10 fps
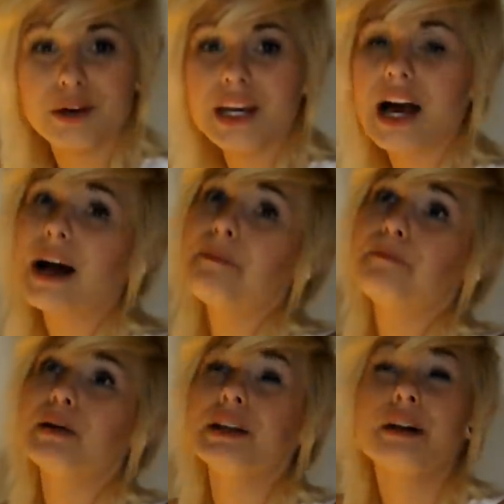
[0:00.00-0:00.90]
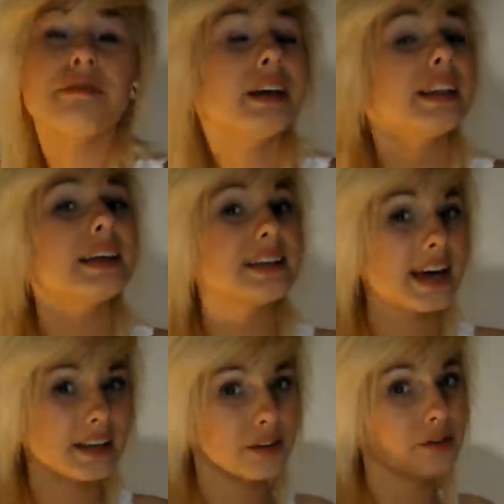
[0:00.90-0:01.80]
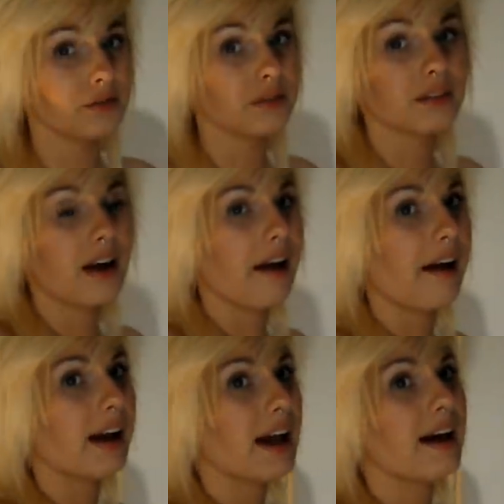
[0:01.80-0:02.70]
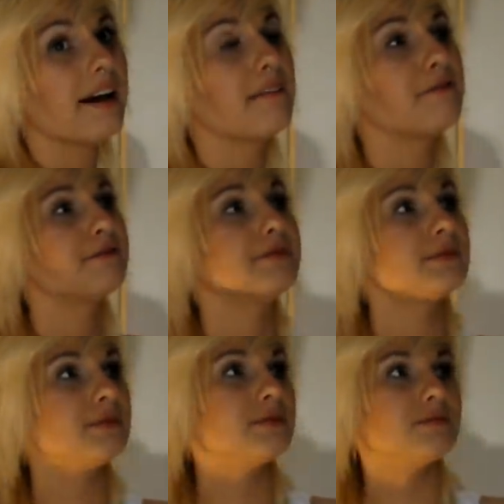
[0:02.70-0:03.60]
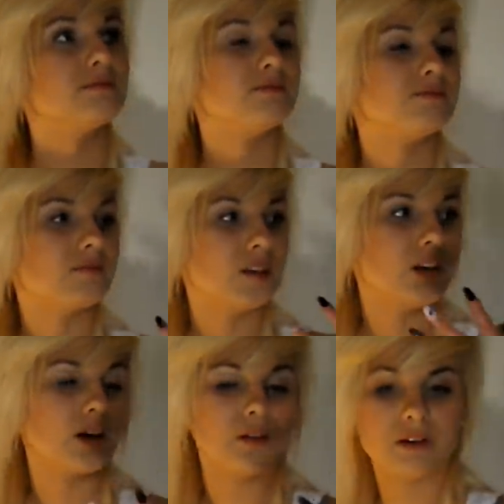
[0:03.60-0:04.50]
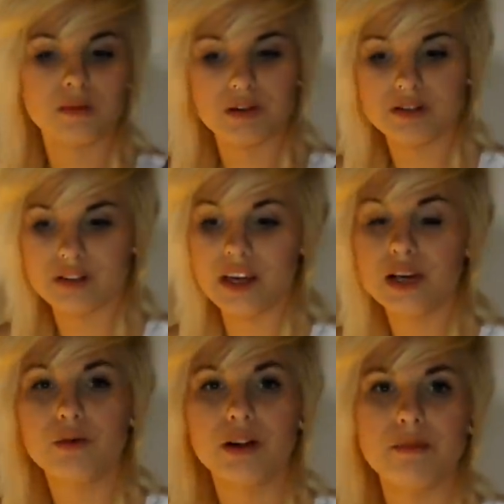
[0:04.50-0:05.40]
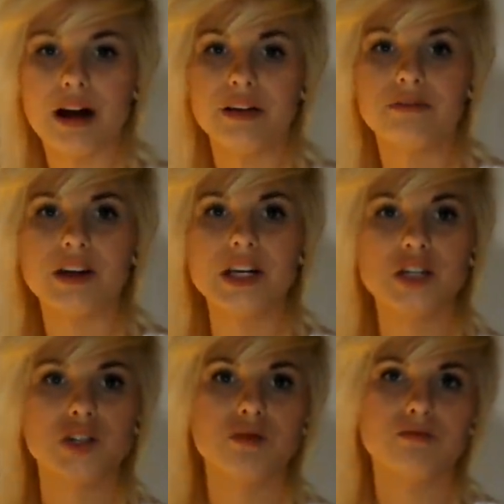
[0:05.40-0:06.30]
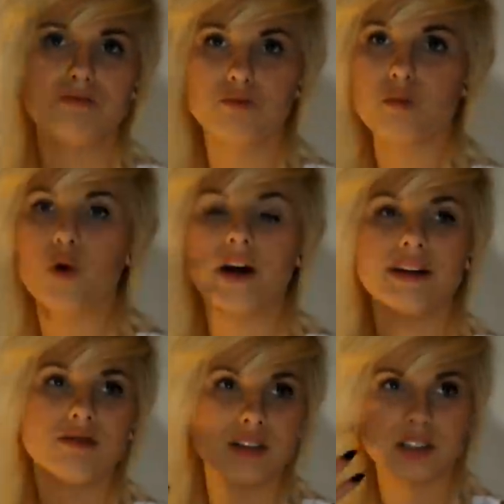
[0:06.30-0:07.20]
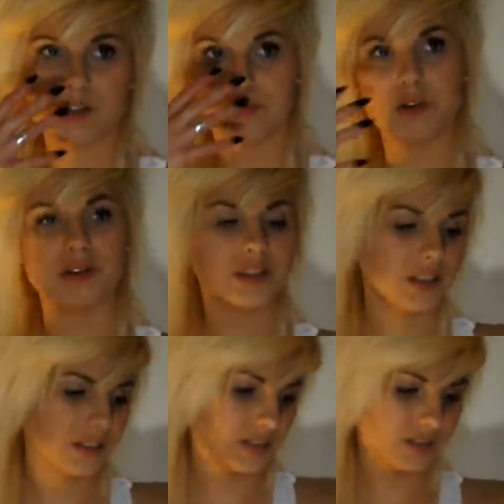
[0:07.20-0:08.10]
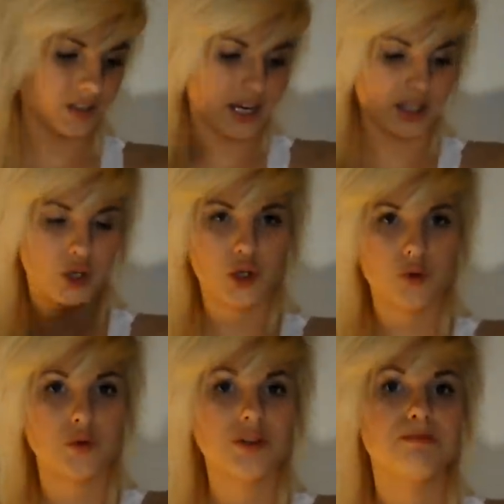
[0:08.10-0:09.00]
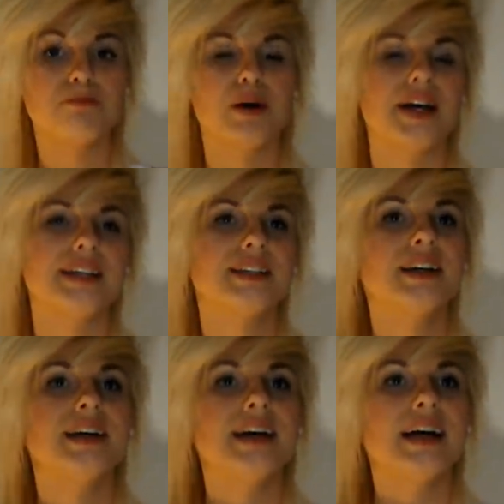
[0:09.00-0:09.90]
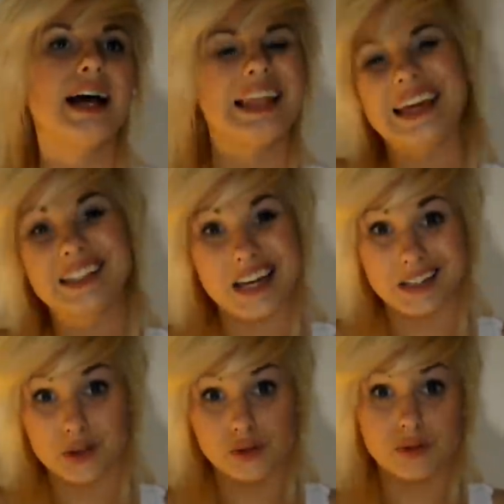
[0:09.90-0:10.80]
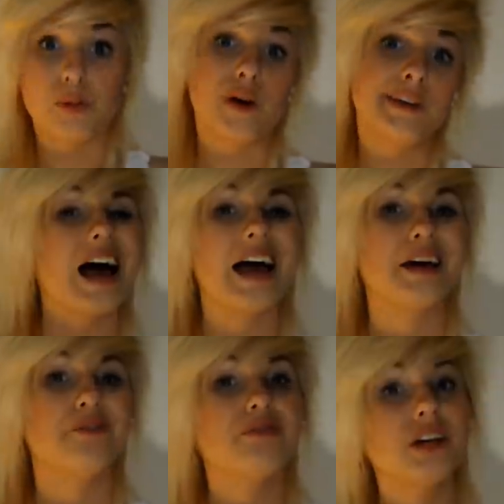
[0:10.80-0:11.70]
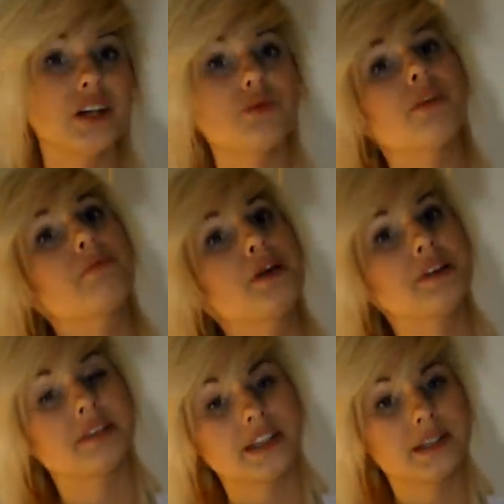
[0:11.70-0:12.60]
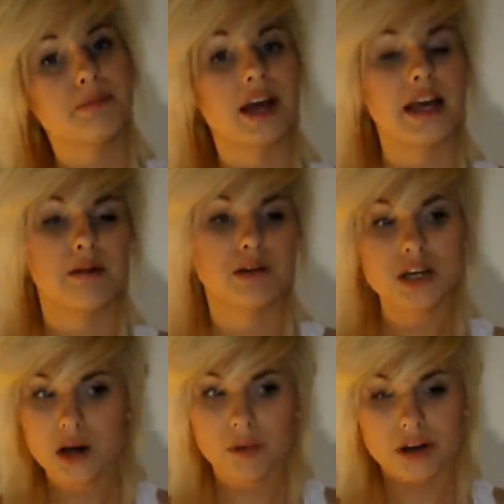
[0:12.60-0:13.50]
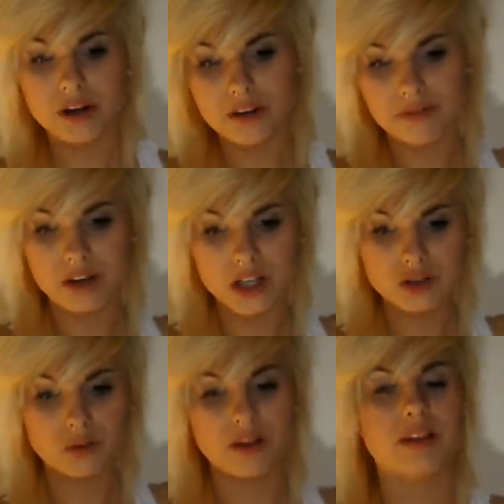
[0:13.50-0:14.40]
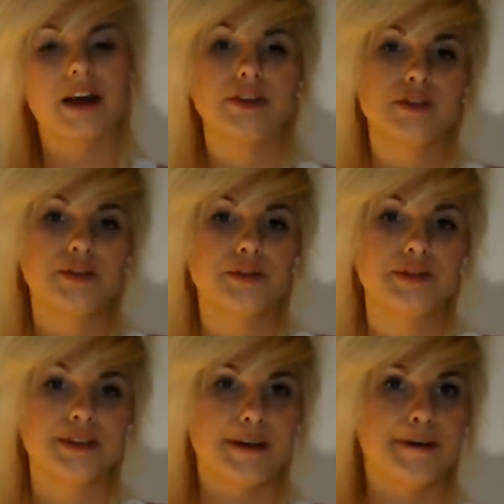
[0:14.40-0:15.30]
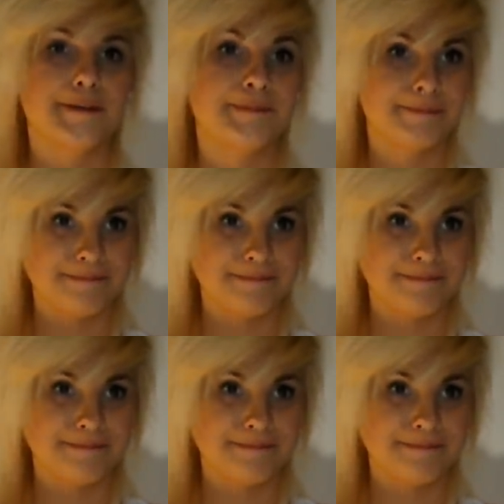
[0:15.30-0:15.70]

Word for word: one, um, but definitely tattoos. Uh, I have, you know, almost an equal amount of each one is in piercings and tattoos, but I like tattoos more. I am finished with piercings, but I am nowhere near finished with tattoos, so